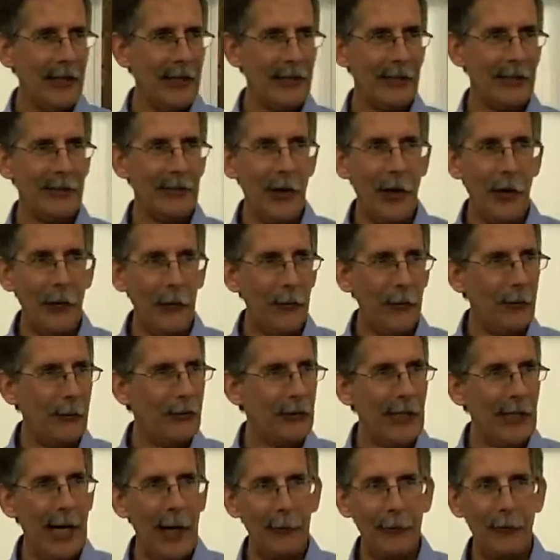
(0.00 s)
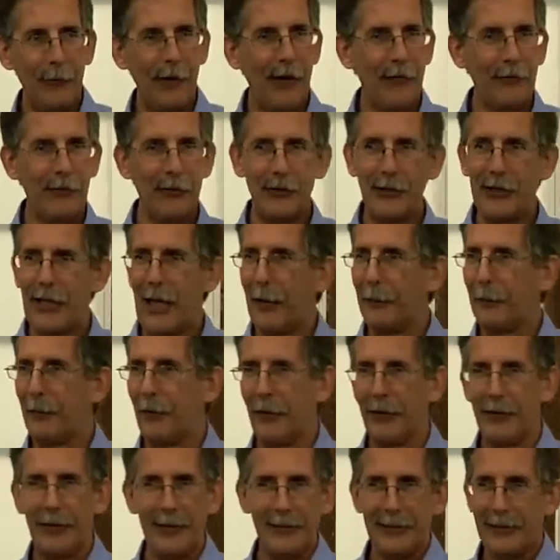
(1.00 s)
just go through chapter after
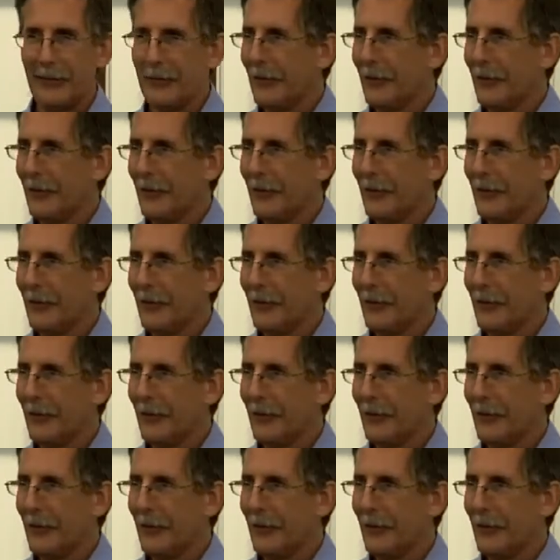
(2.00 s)
chapter.